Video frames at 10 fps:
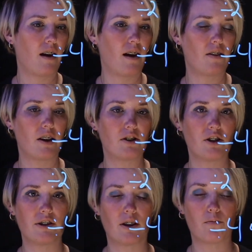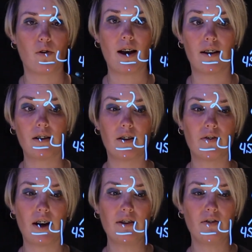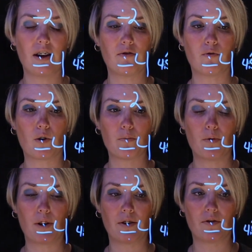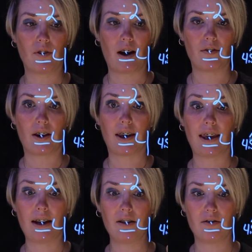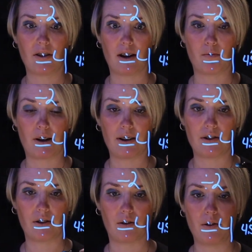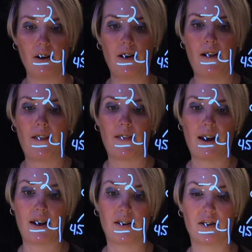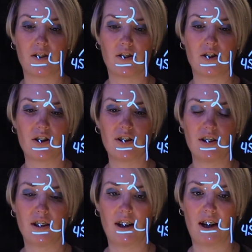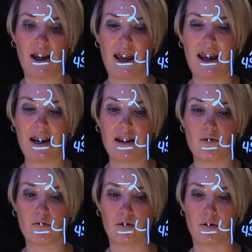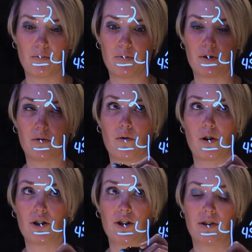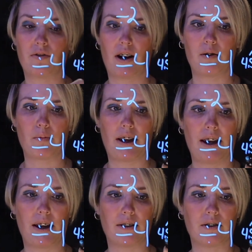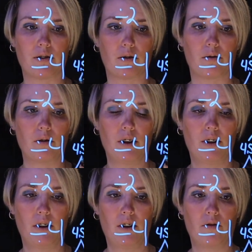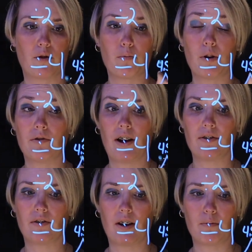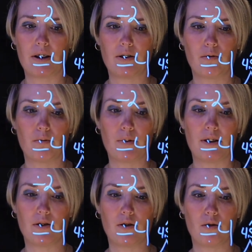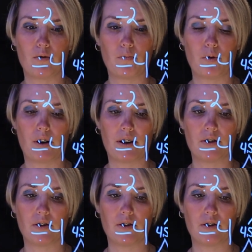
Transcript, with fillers: And then she said, well, if I divide four point five again divided by two, then she's going to get eight equal groups, or she's divided by eight. So four point five divided by two would be two point